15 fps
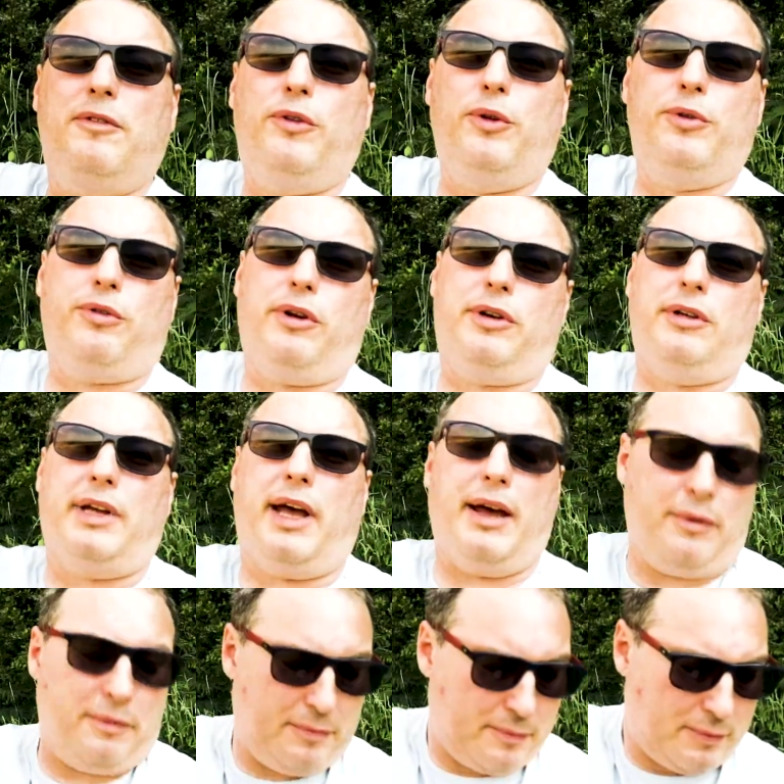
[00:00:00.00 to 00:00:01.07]
full throttle
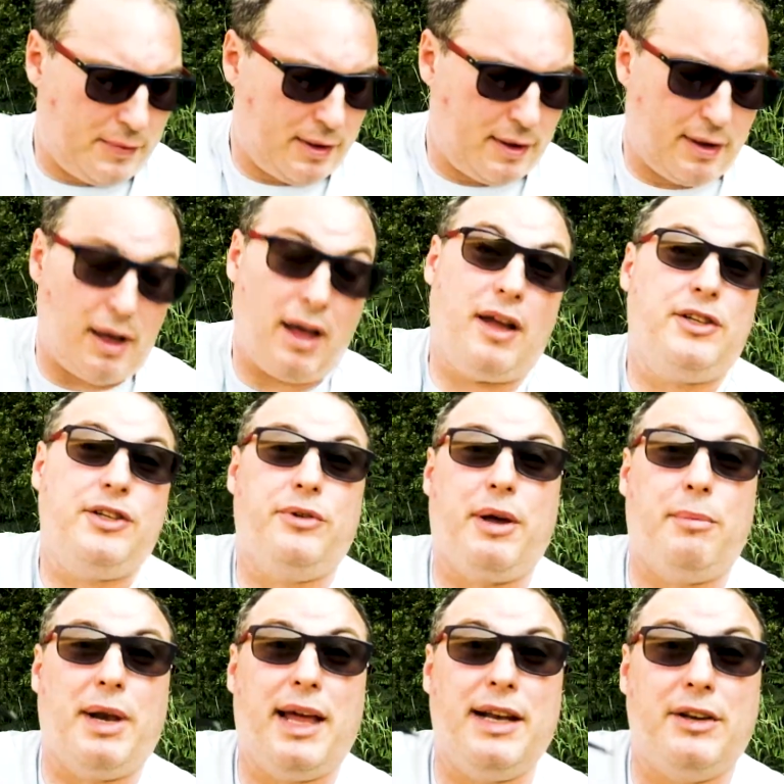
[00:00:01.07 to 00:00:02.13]
down, and she'll
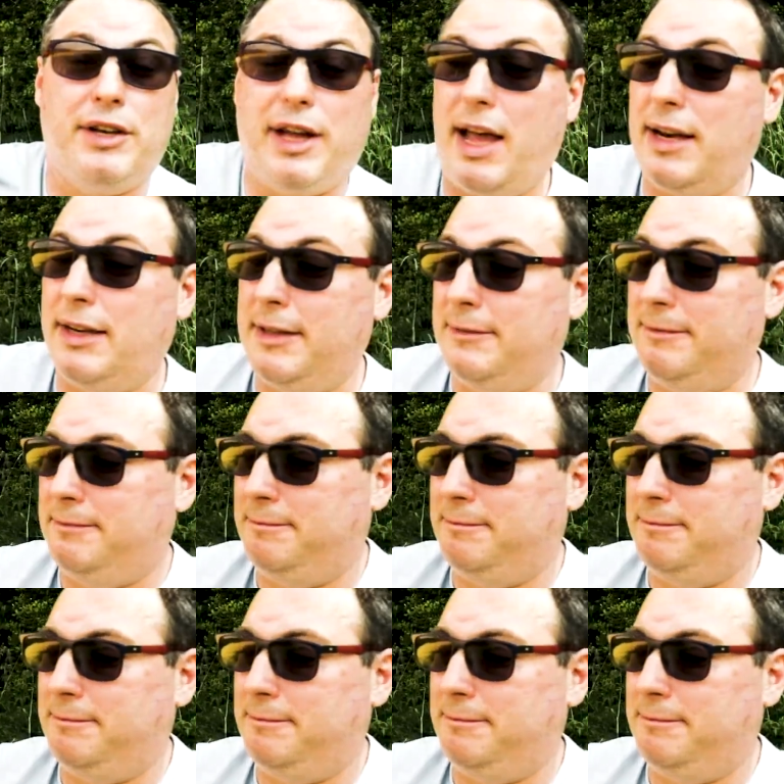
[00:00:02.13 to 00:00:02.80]
come and land on your hand.